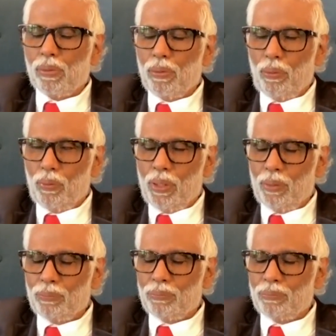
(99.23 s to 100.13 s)

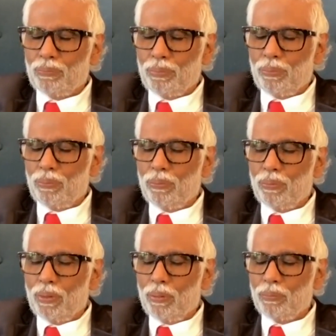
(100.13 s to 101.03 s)
Poornam,
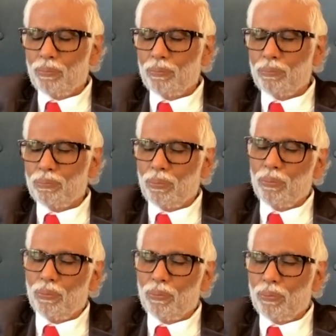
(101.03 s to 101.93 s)
Poornam,
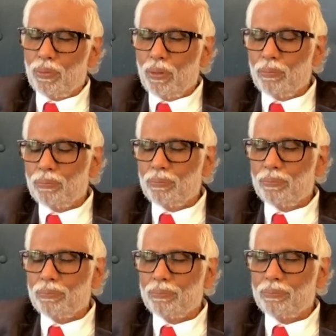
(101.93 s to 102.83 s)
Poornam.
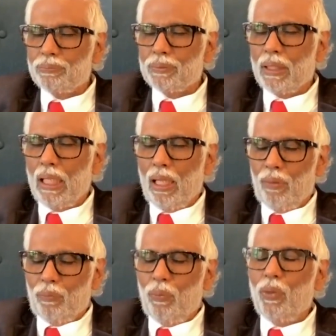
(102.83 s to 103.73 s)

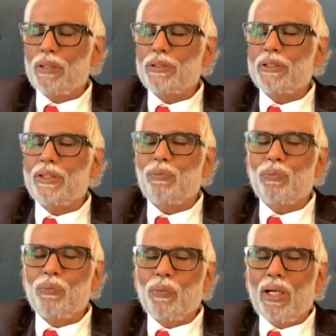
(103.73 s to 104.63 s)
Fullness is
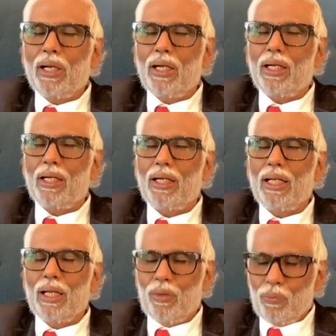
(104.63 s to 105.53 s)
everywhere.
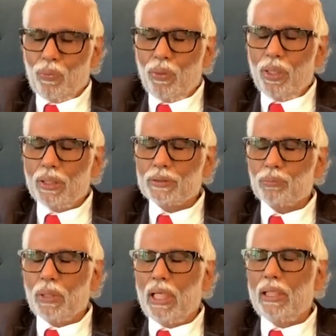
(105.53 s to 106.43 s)

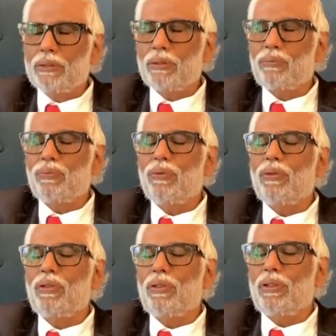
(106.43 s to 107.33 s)
Fullness, my eyes are
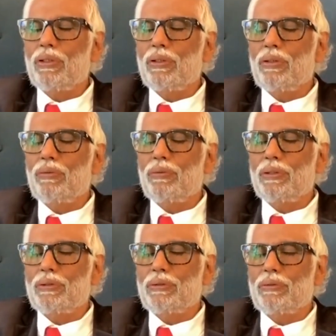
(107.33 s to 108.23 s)
full
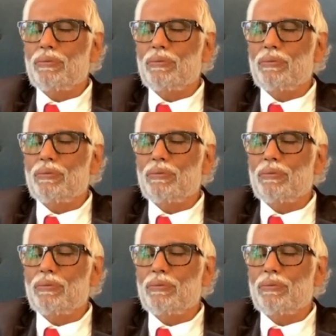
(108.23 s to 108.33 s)
with